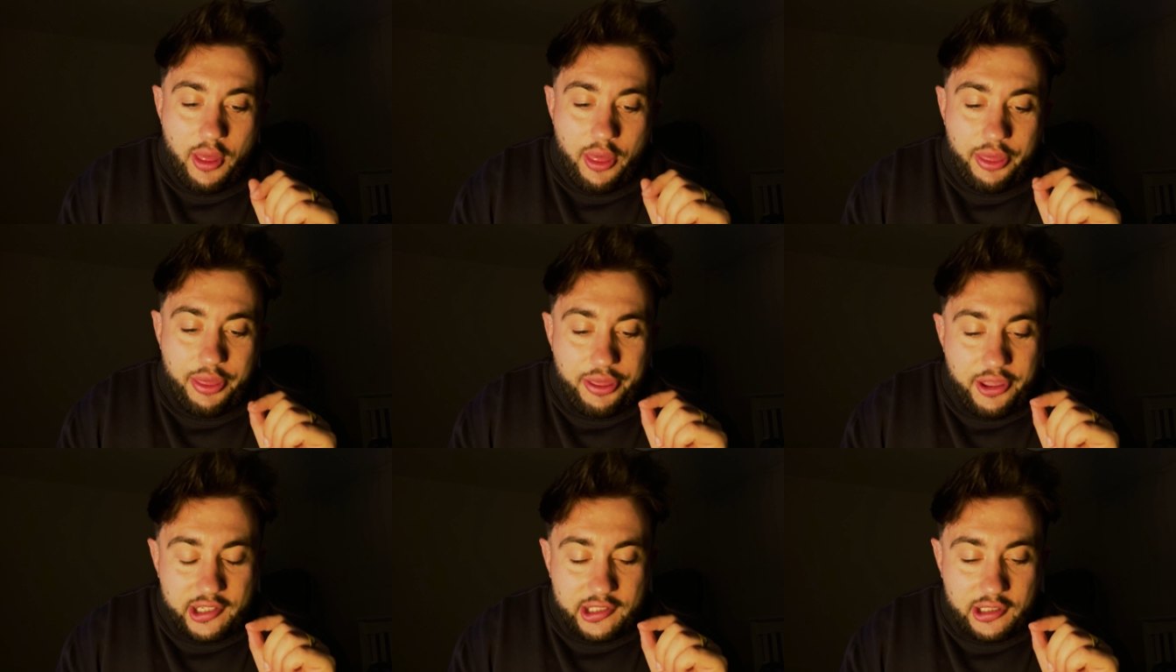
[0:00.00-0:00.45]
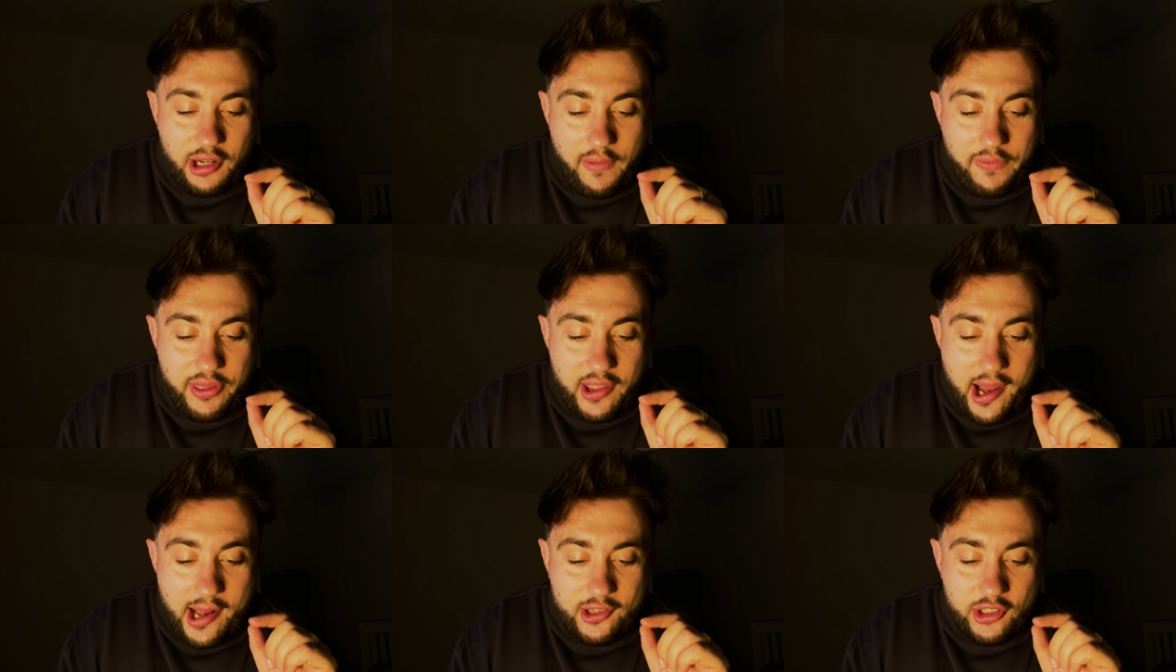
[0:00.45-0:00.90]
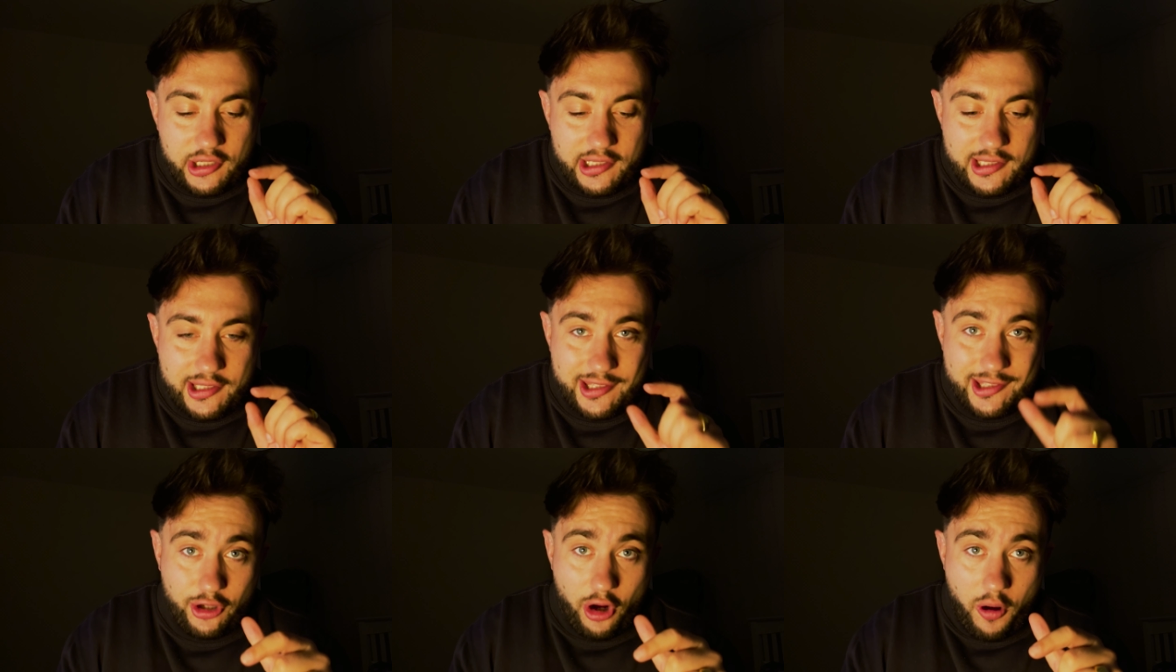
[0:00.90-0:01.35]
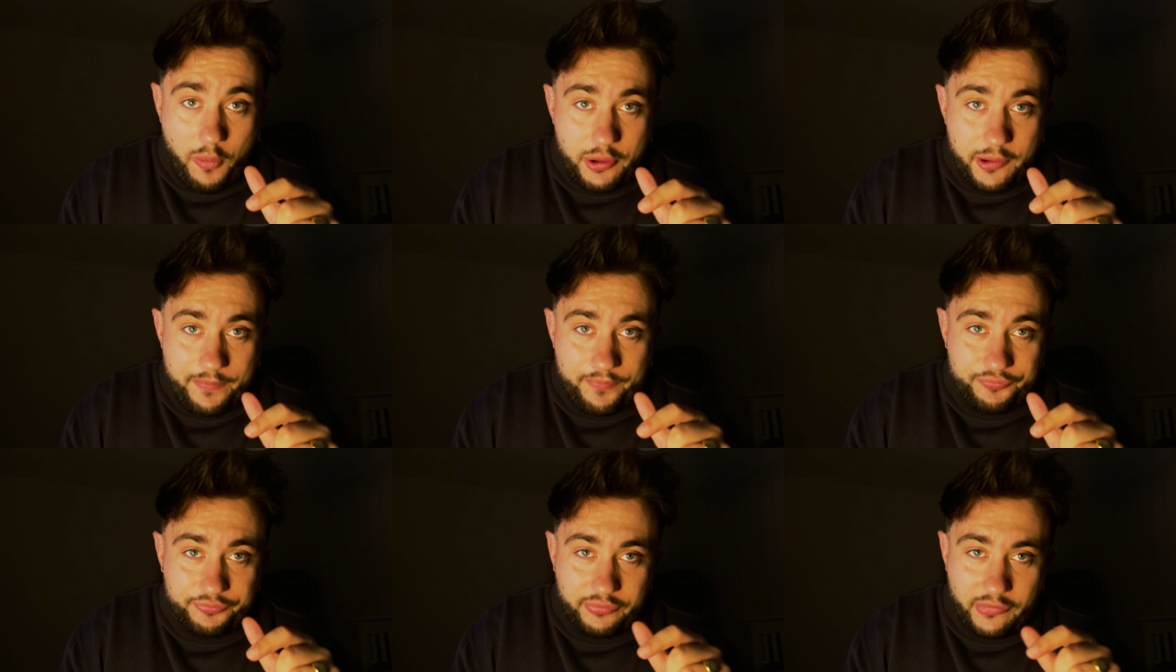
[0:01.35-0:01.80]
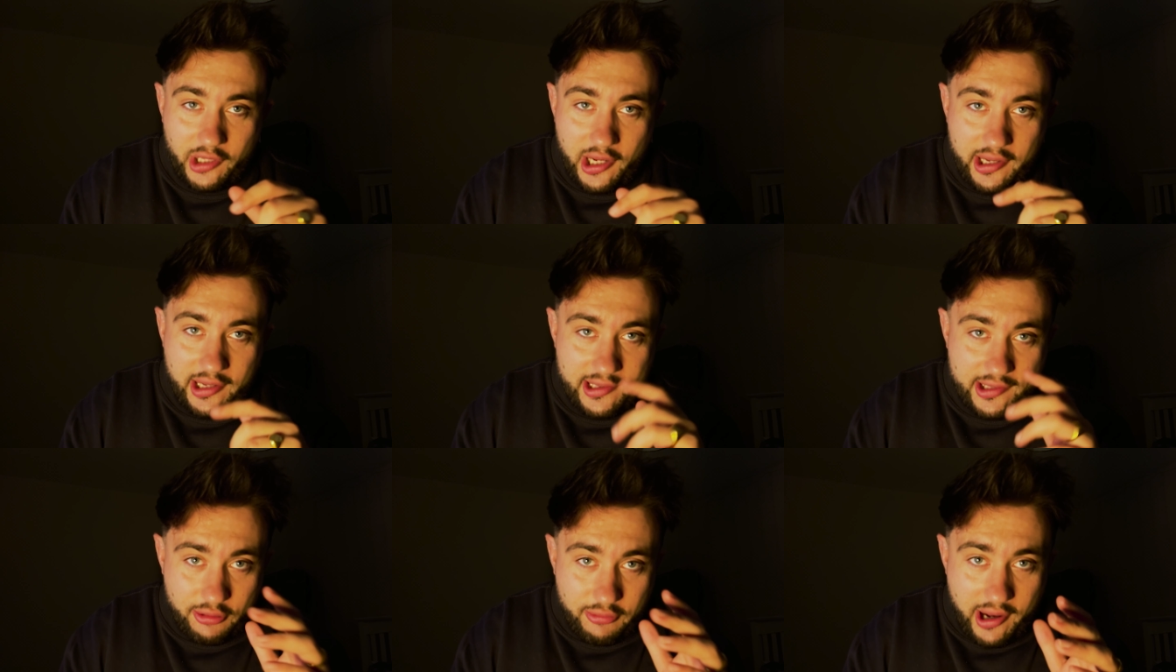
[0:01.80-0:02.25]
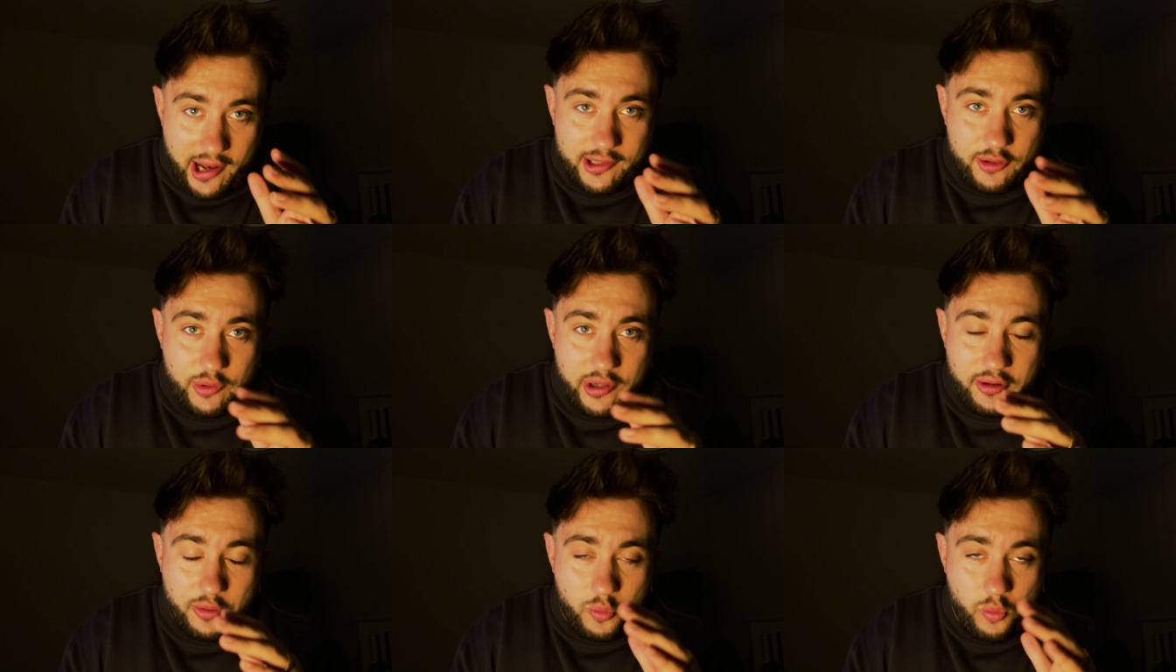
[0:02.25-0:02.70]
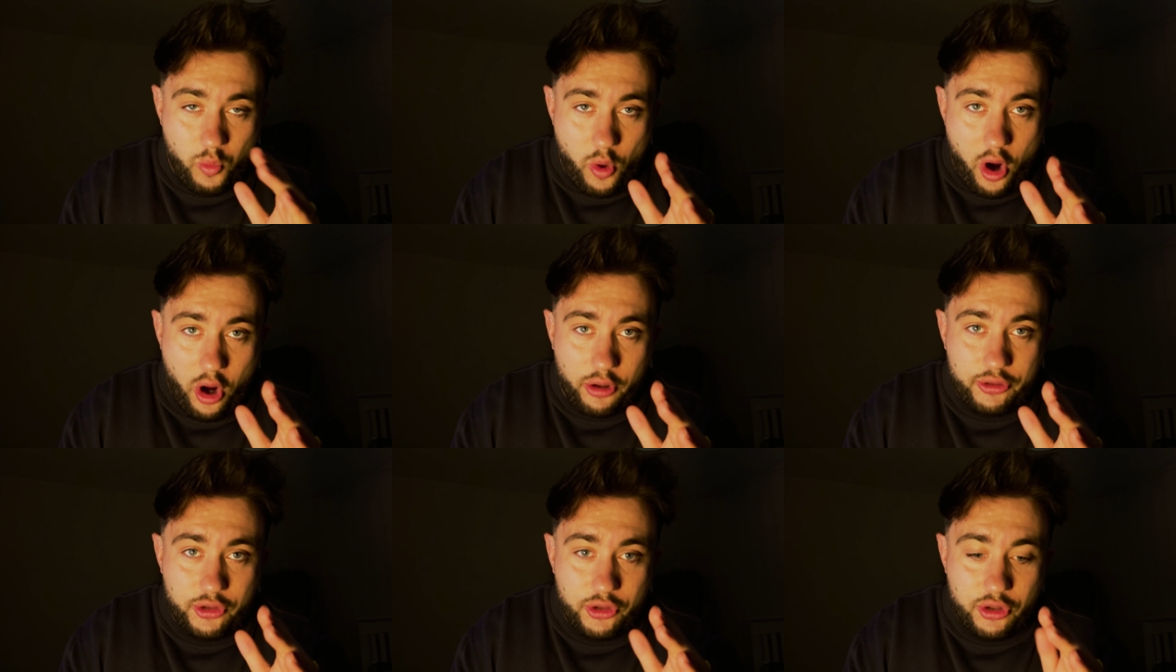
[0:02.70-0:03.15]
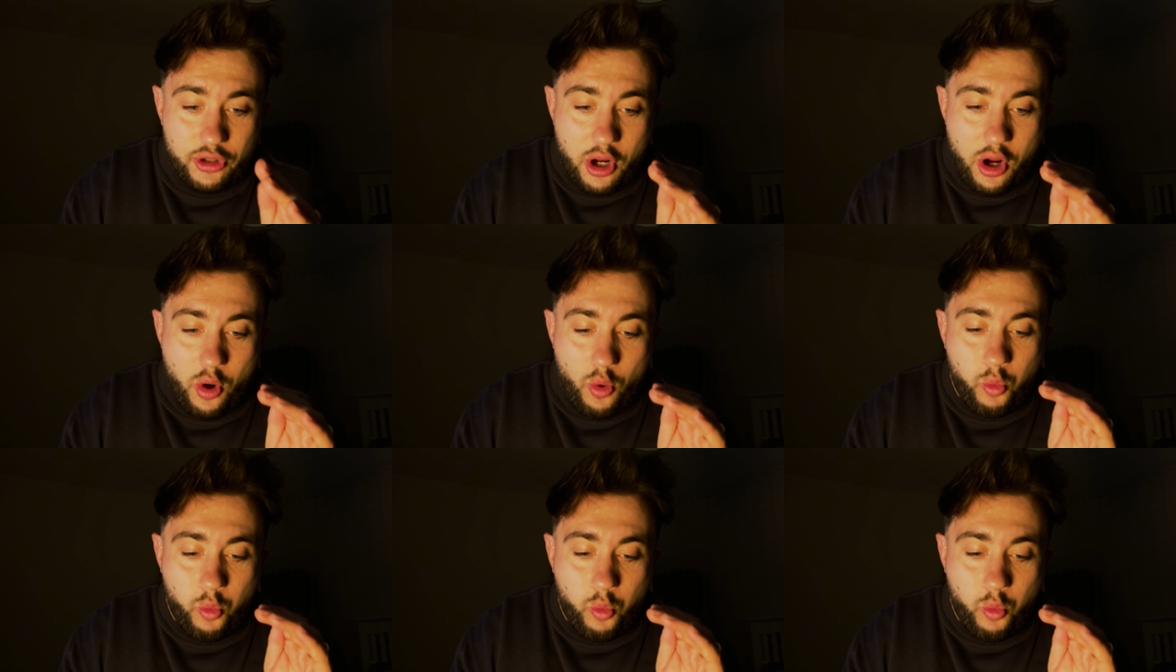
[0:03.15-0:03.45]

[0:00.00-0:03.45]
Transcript: the stuff they actually stop and interact with and watch